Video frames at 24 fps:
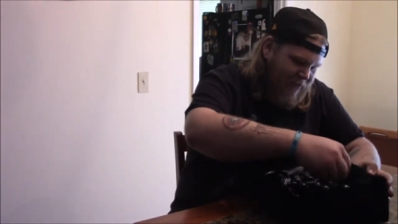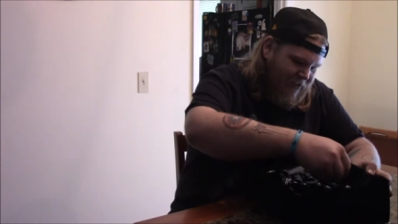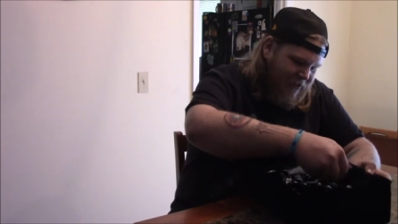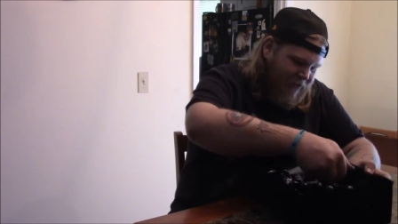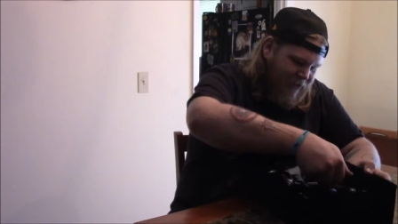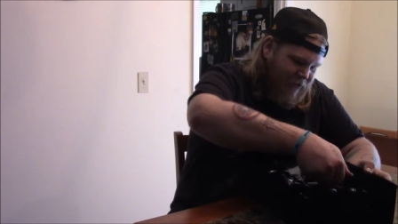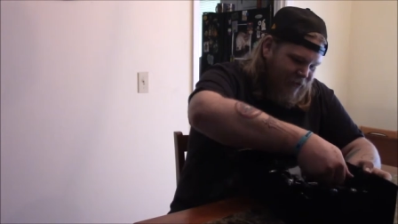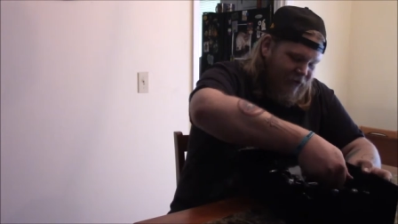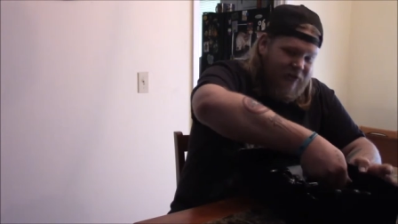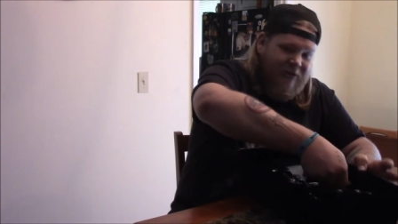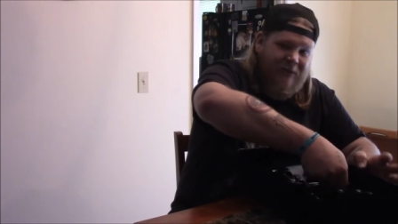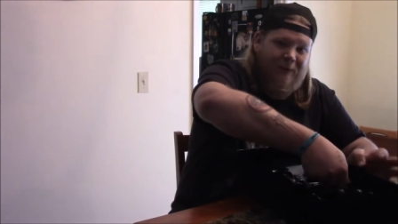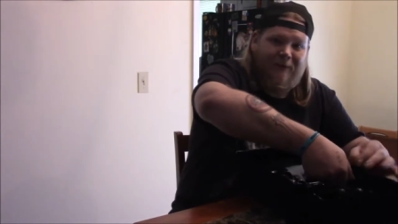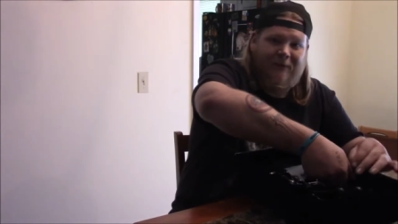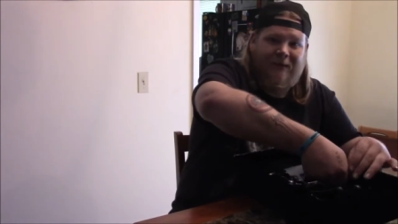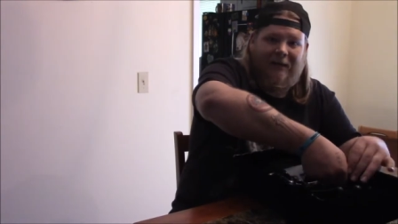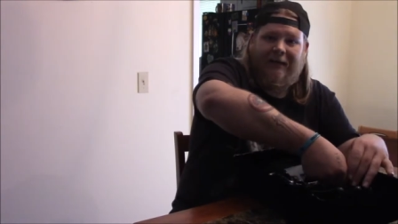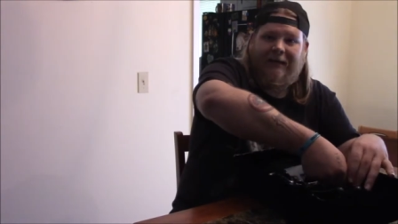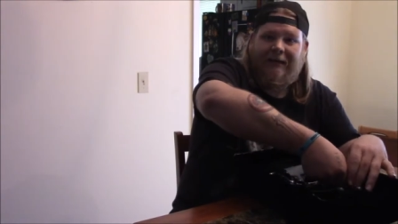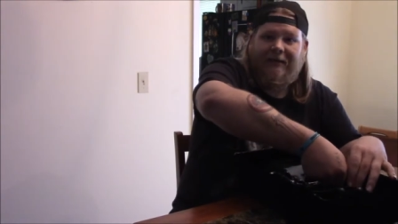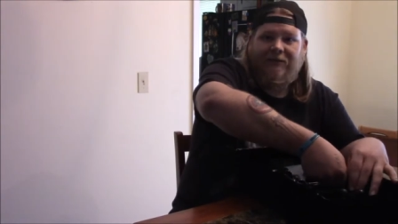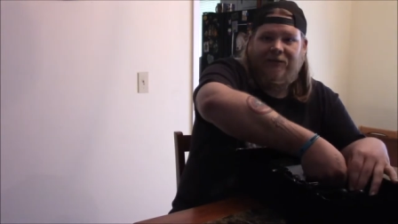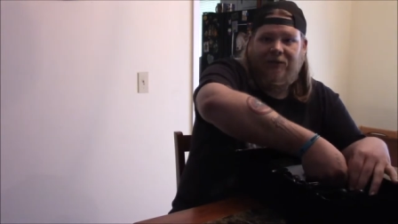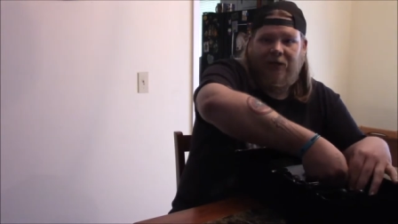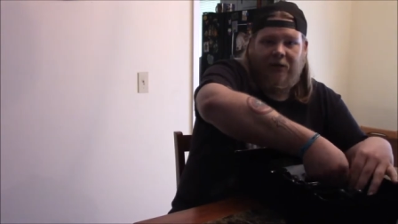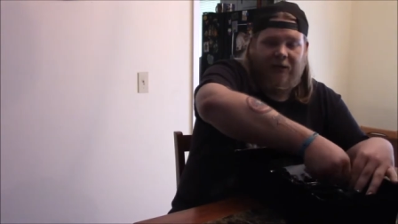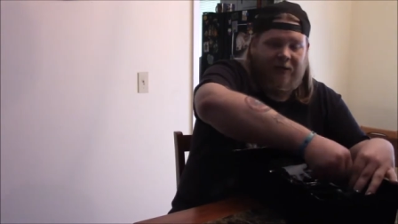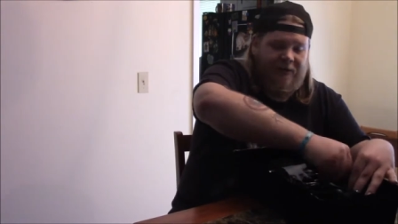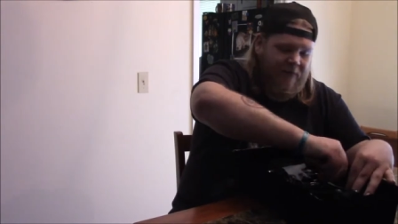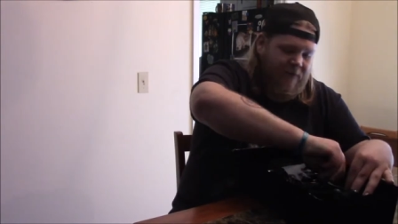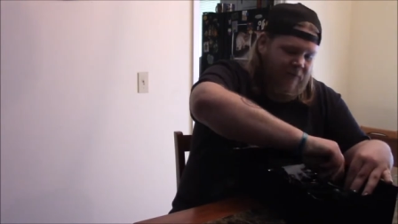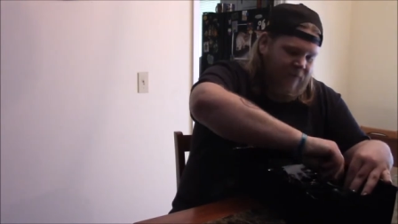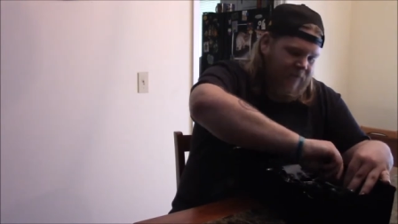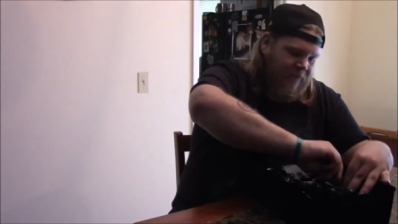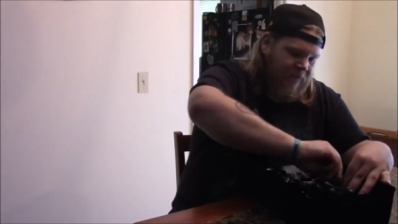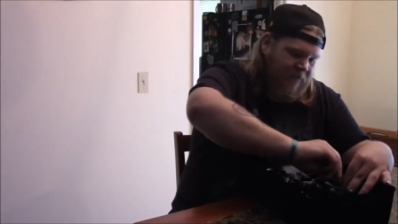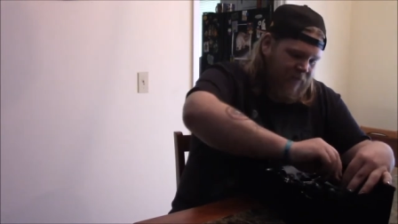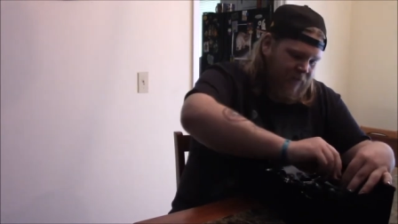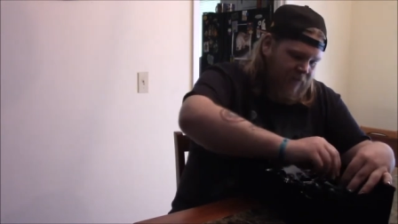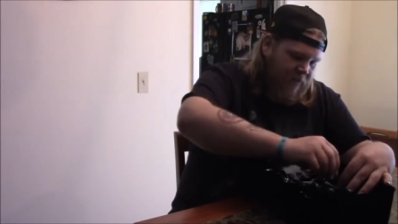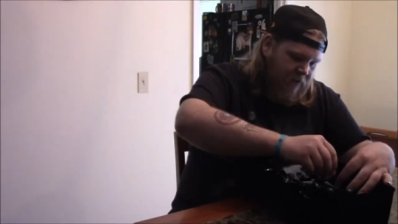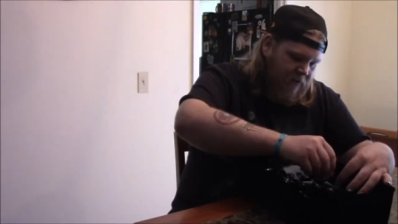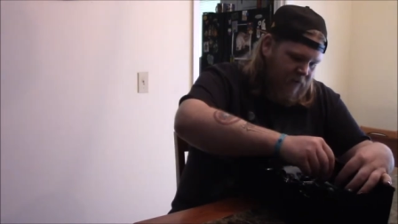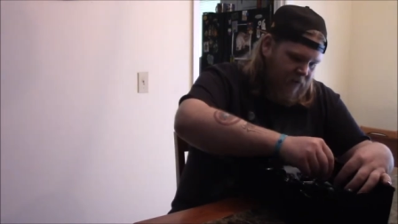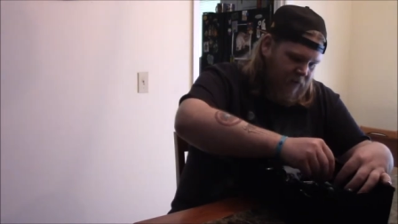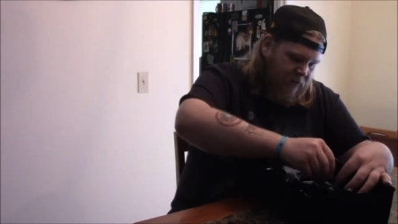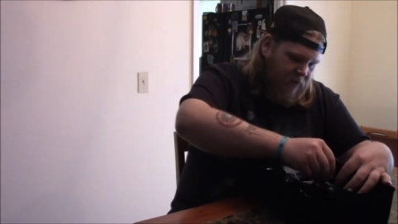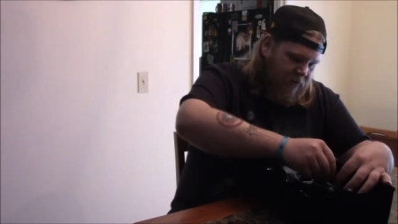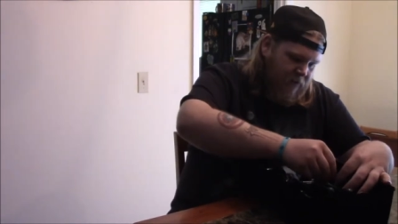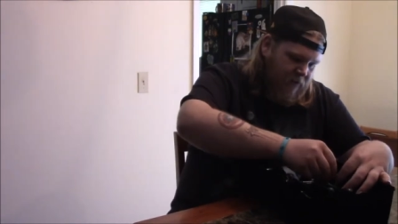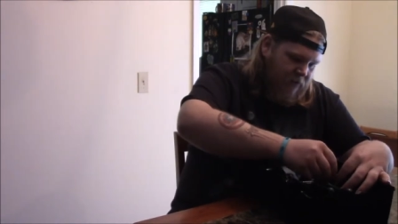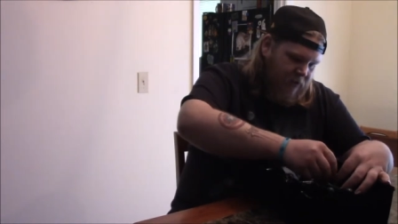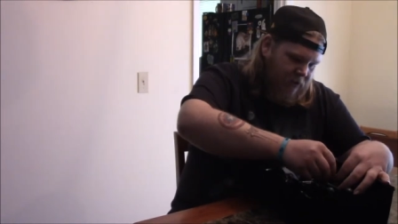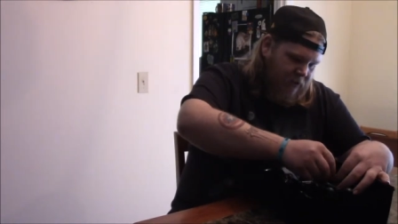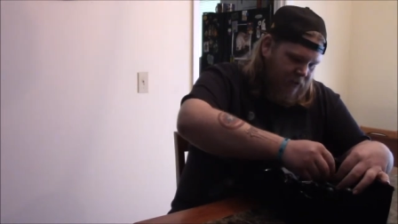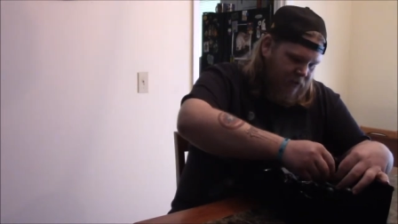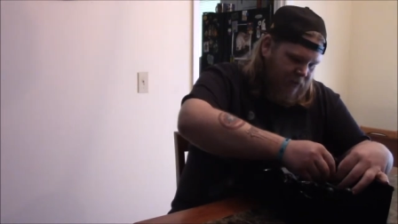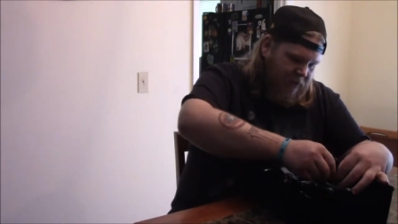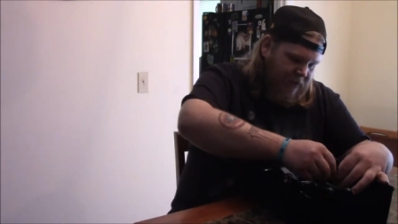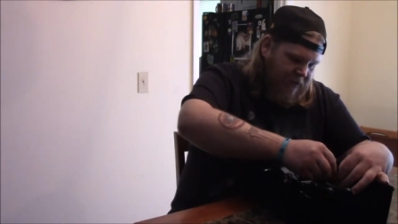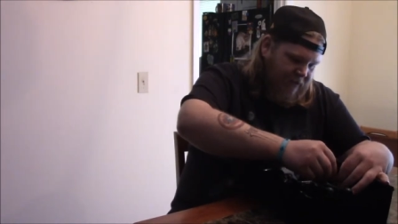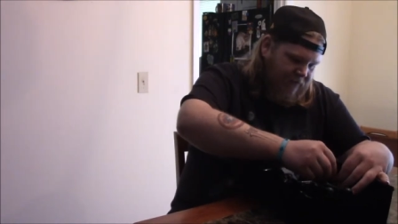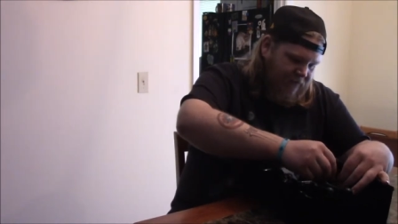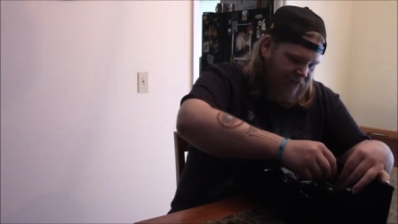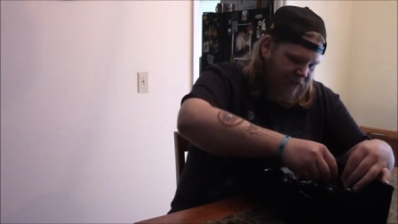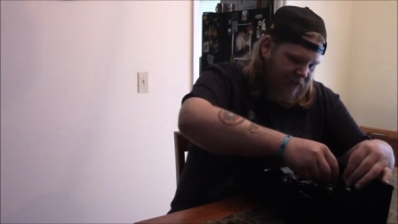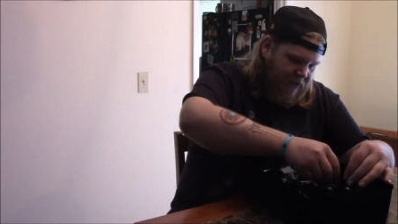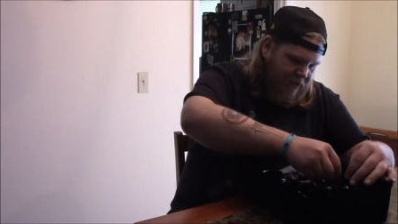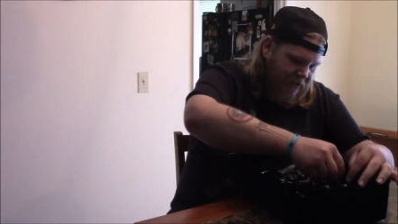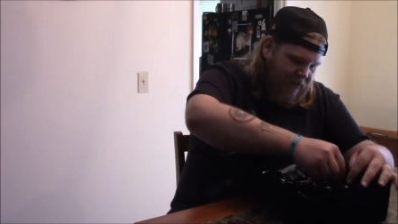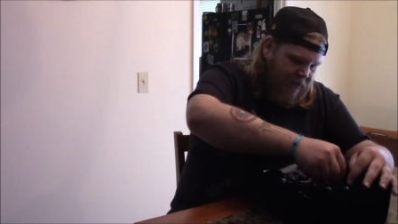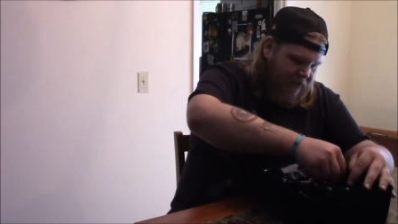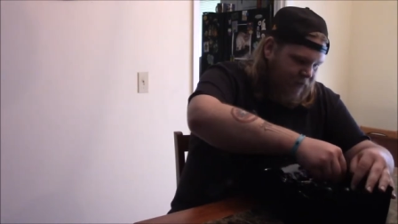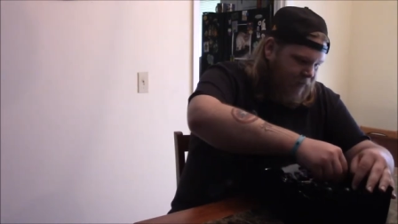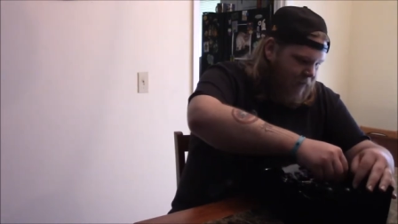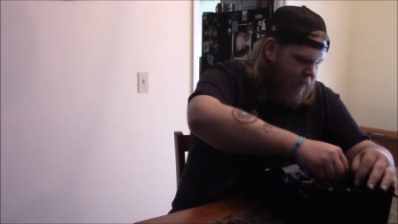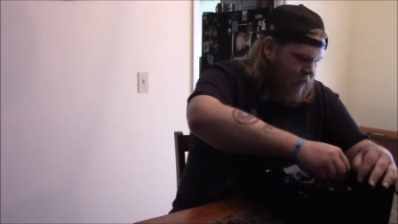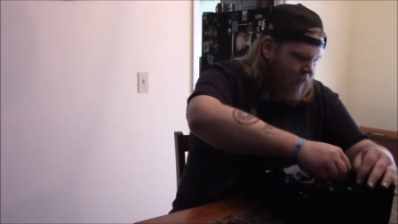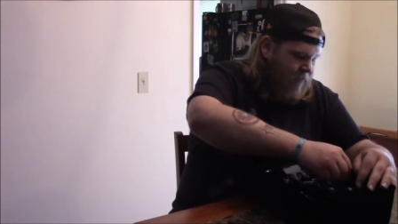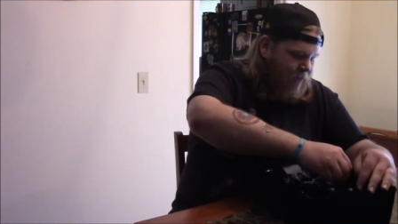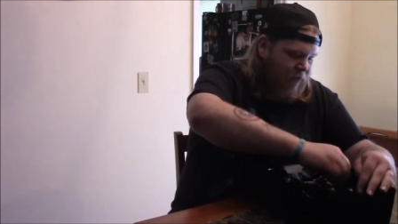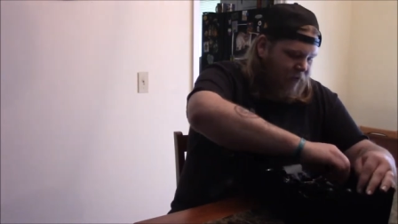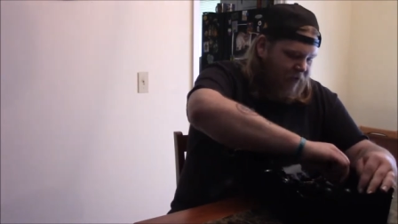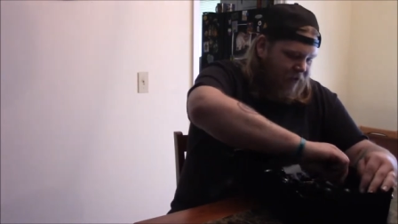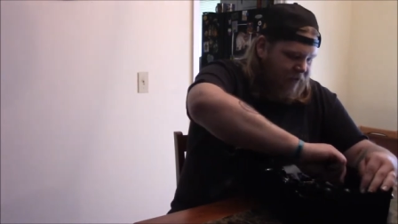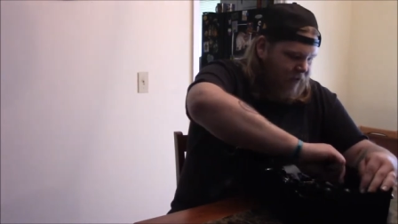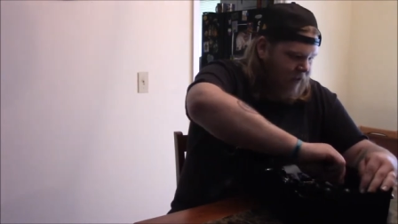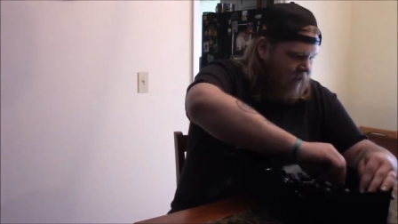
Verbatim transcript: but there's zip ties on it. So we have to get these bad boys